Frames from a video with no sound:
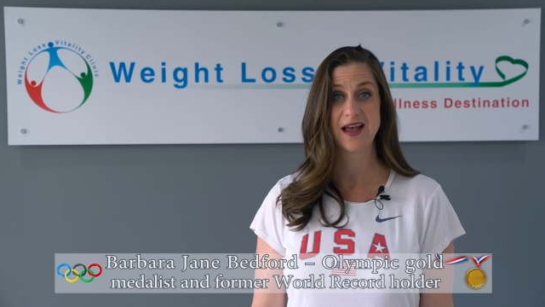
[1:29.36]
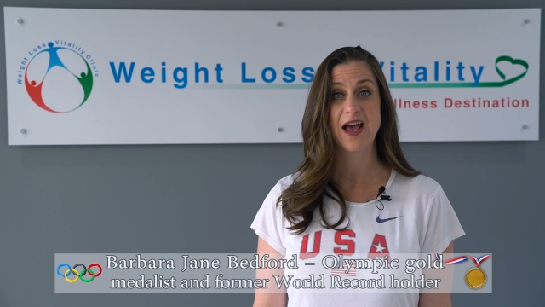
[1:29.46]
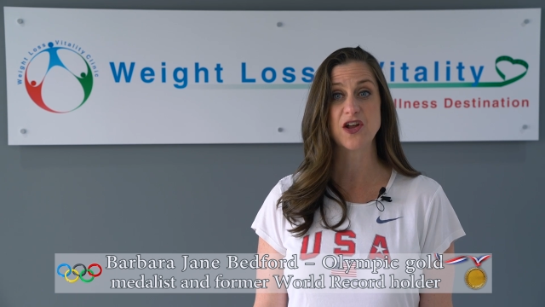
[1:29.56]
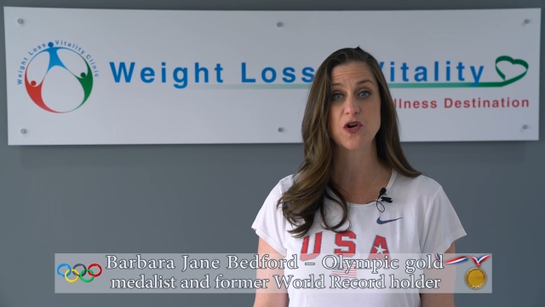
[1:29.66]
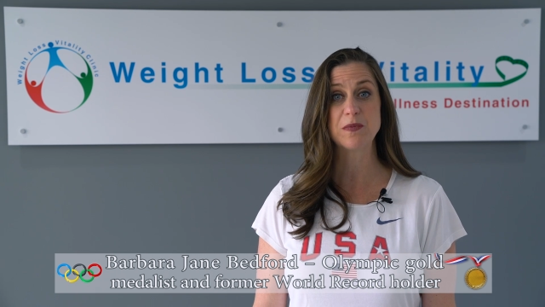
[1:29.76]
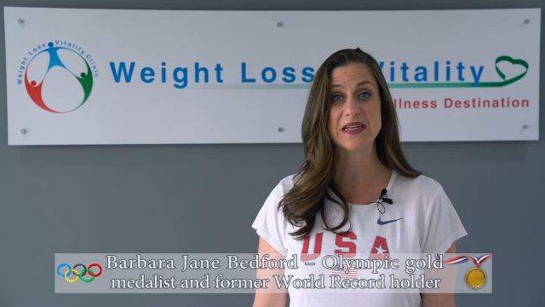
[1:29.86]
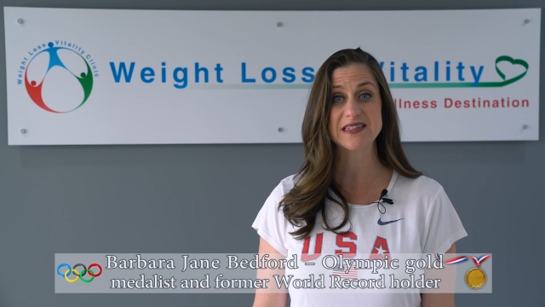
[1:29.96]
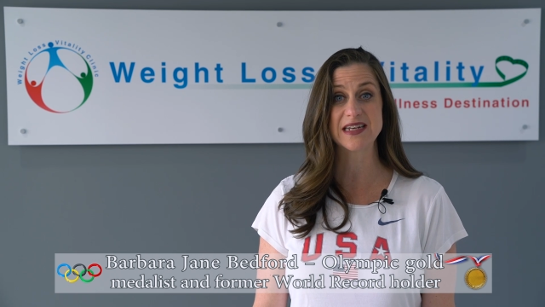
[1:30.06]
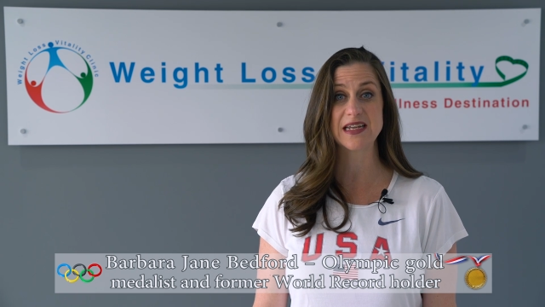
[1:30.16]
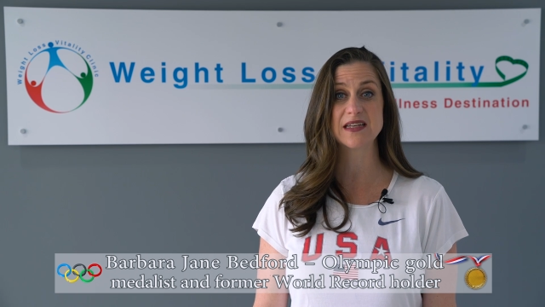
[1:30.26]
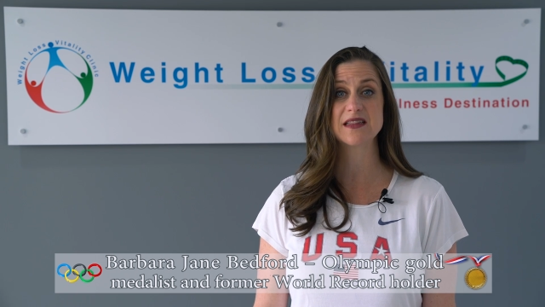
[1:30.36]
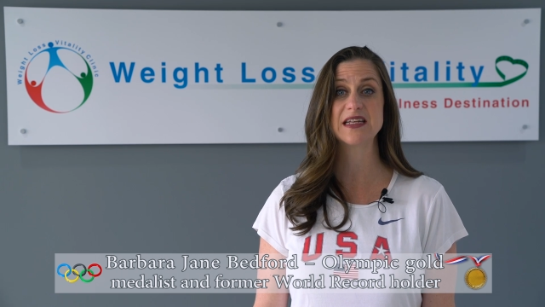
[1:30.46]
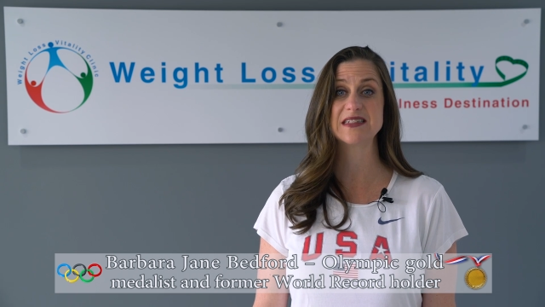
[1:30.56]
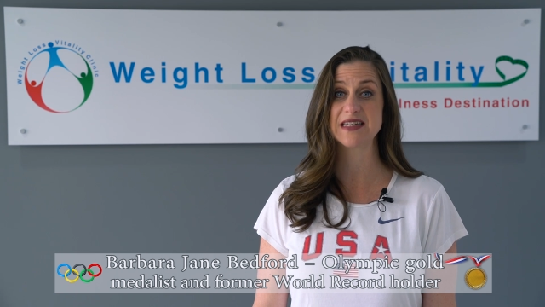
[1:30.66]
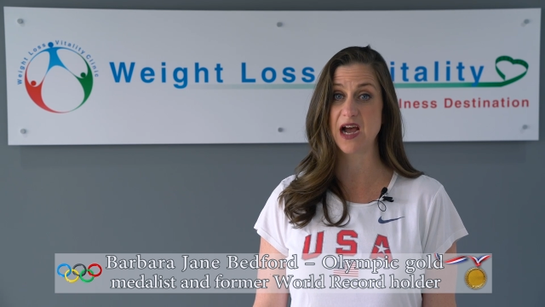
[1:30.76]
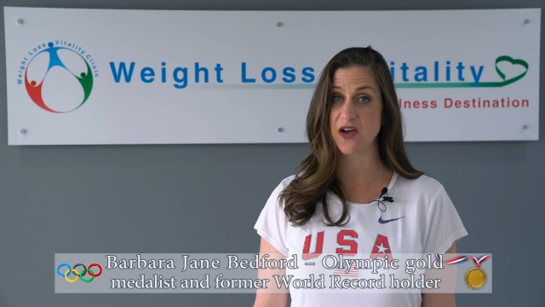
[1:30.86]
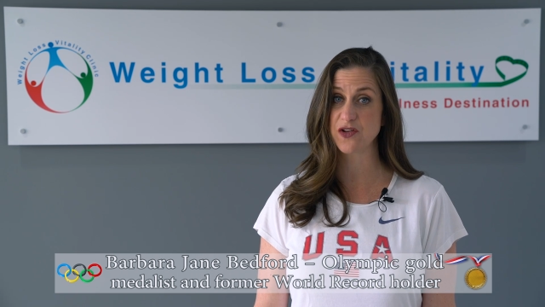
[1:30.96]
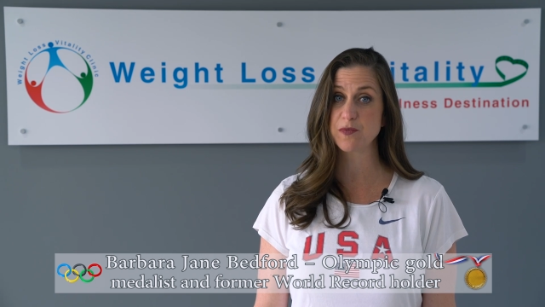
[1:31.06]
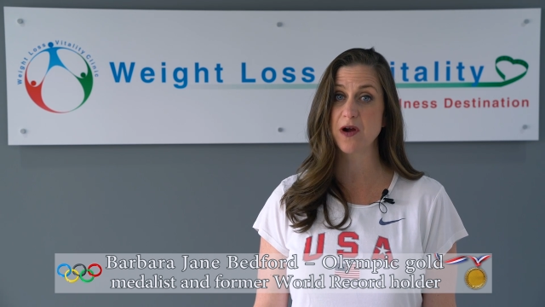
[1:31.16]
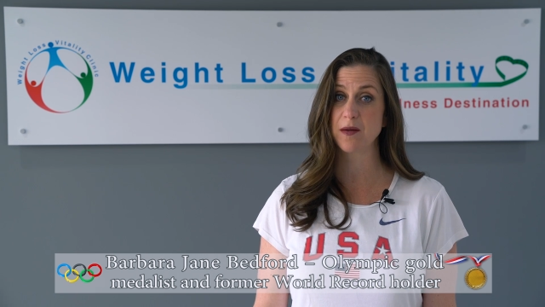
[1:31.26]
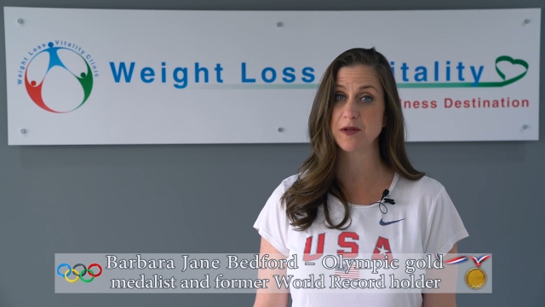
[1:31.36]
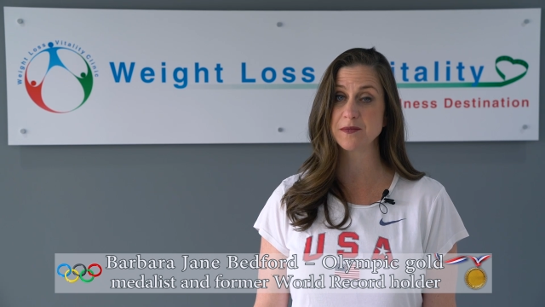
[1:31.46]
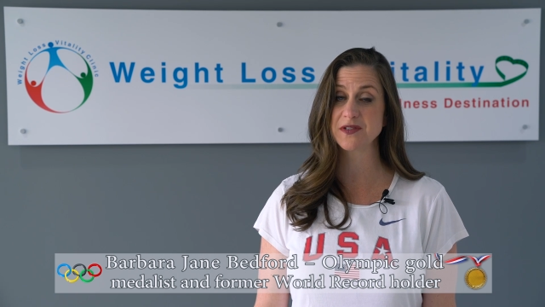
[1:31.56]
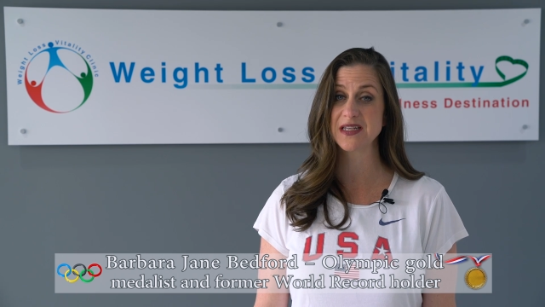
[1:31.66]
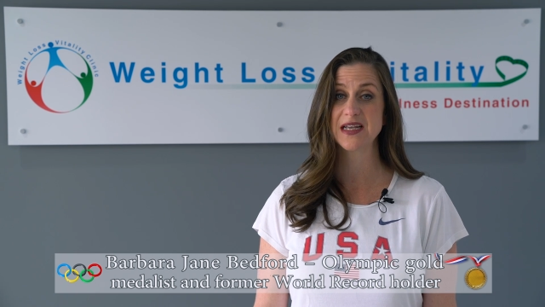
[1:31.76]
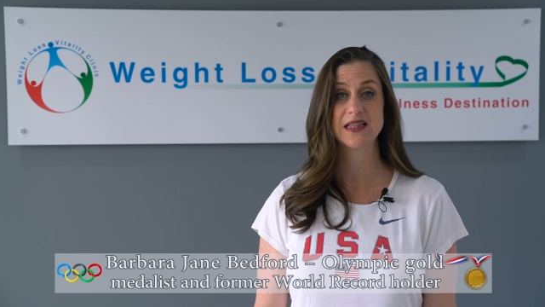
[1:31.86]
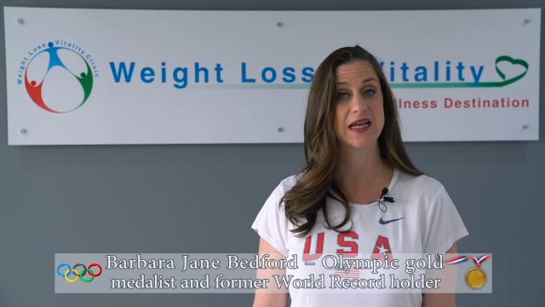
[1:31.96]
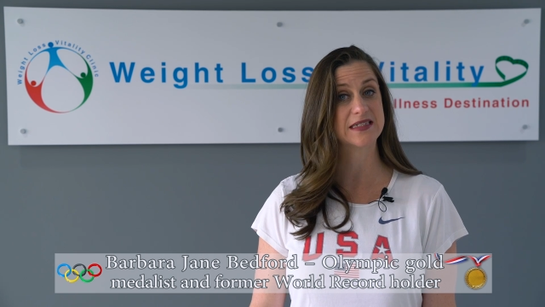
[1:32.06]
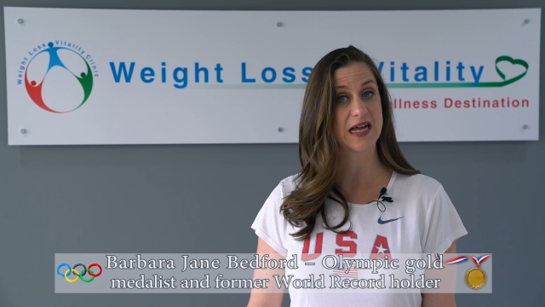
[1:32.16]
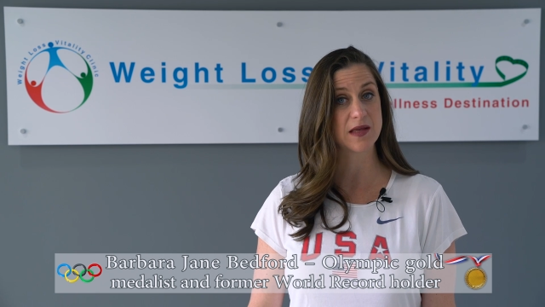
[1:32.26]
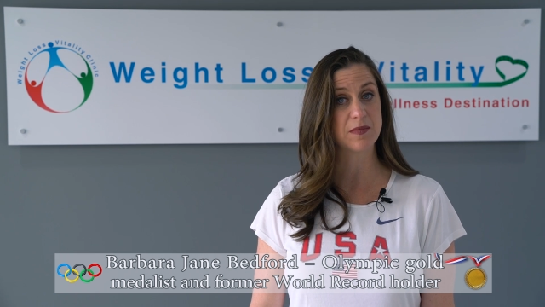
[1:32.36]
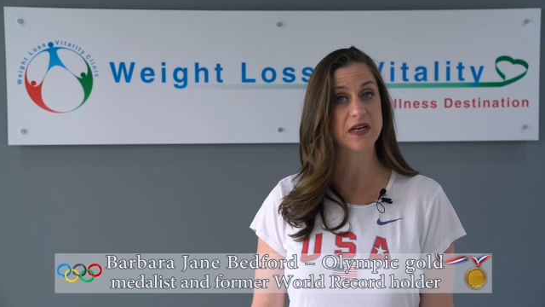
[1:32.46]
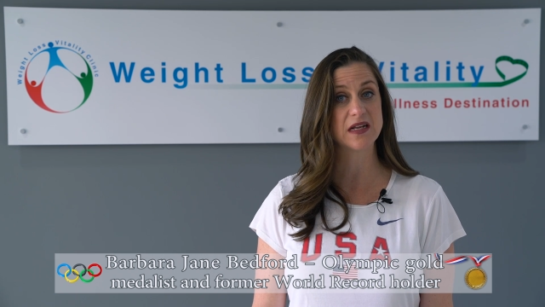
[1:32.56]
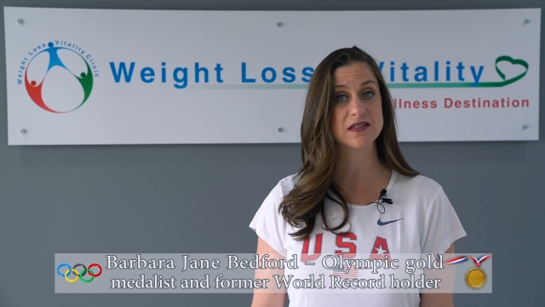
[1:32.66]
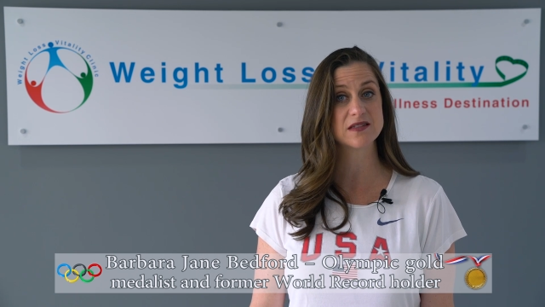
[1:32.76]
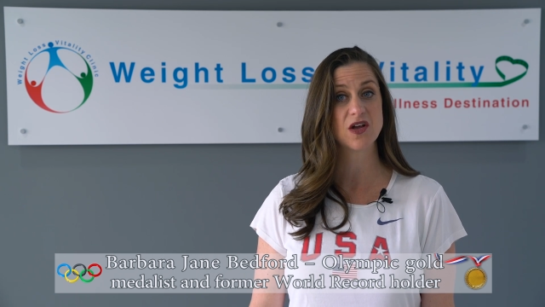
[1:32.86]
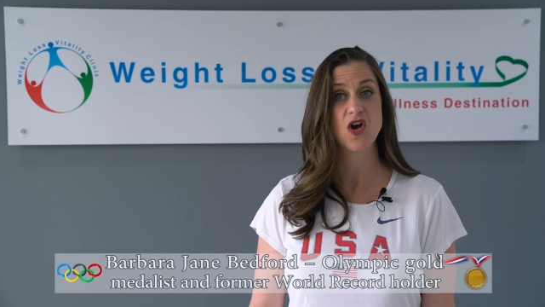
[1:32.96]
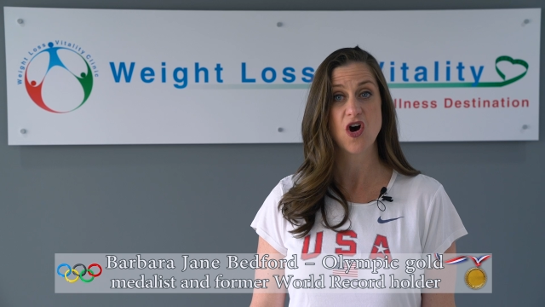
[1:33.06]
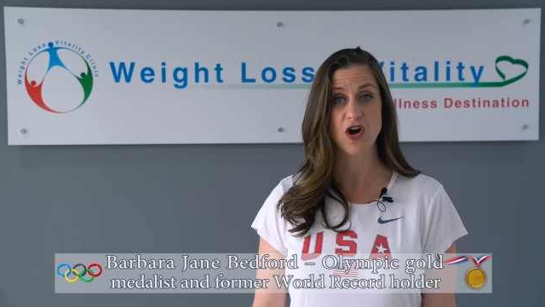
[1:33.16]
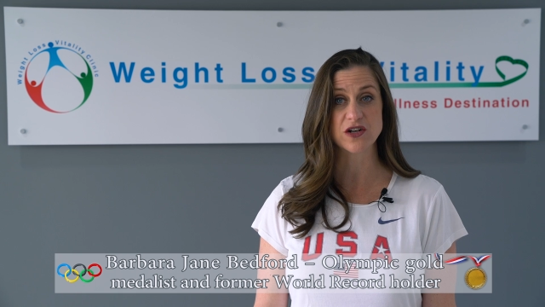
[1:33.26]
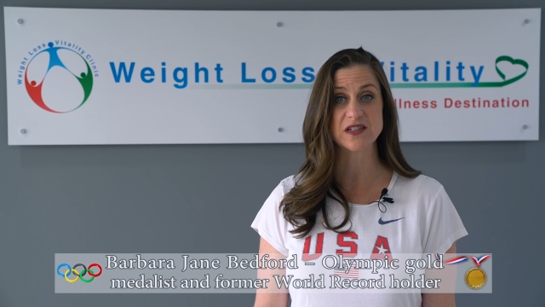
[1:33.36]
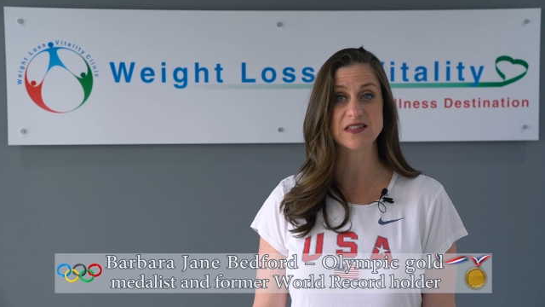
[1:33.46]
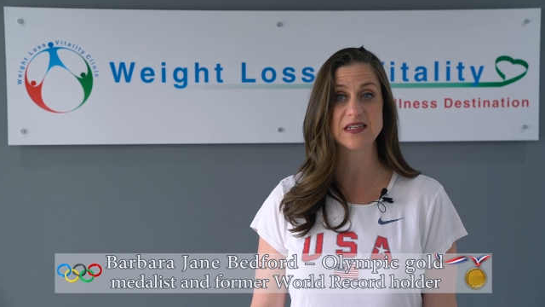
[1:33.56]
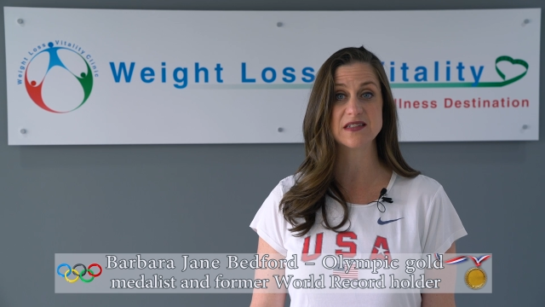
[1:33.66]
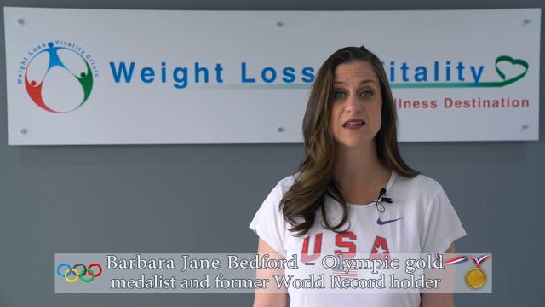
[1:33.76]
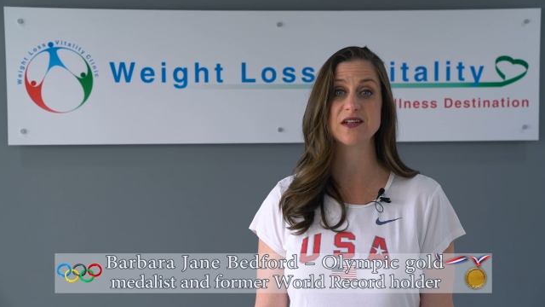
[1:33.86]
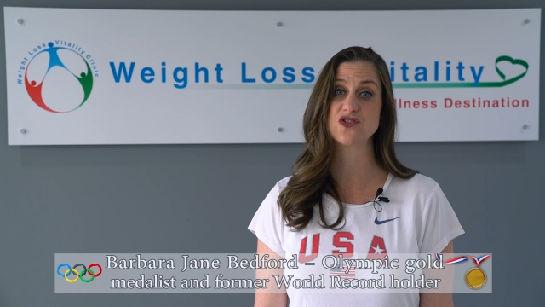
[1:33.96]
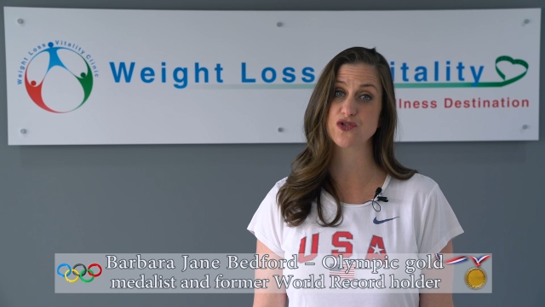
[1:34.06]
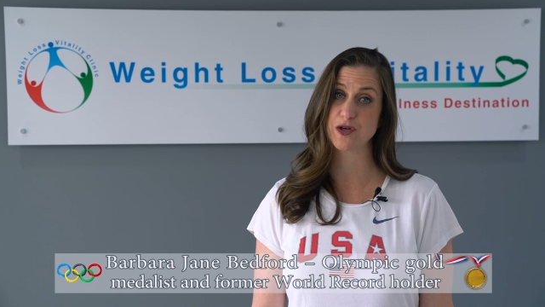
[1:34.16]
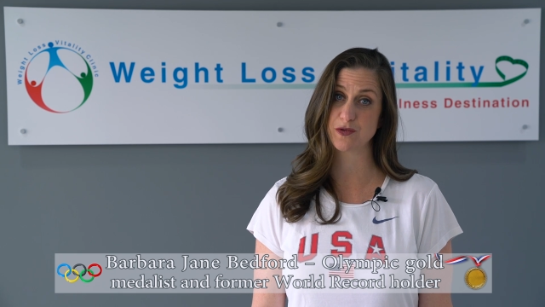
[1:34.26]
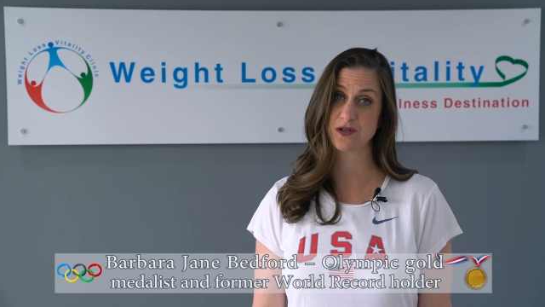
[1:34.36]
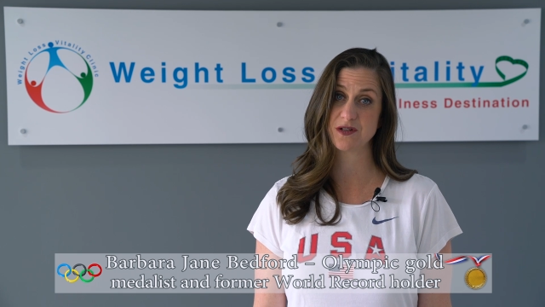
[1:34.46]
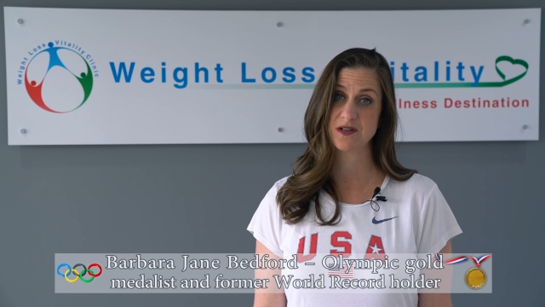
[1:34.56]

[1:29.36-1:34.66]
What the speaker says: And obesity leads to other problems like diabetes, heart disease, and stroke.